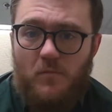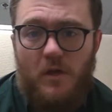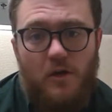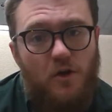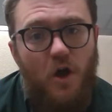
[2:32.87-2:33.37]

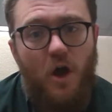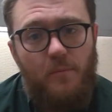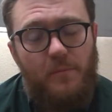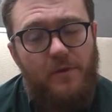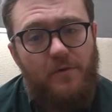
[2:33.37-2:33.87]
and an on
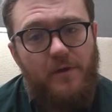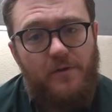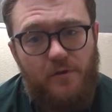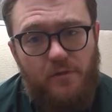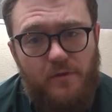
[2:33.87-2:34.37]
period
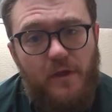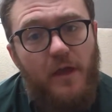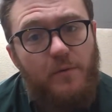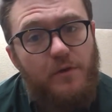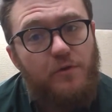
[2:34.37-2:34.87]
during the day
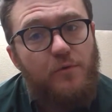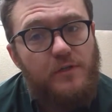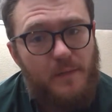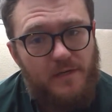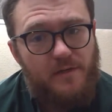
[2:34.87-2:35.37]
when you do
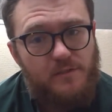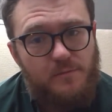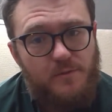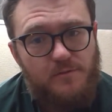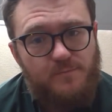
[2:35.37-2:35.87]
expect
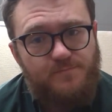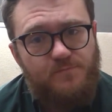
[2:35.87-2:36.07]
customers.